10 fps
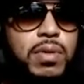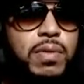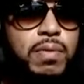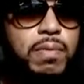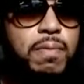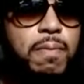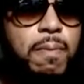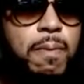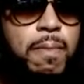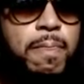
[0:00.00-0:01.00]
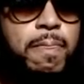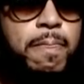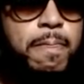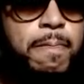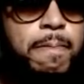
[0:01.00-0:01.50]

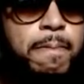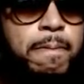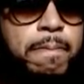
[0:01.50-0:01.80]
Nothing is said.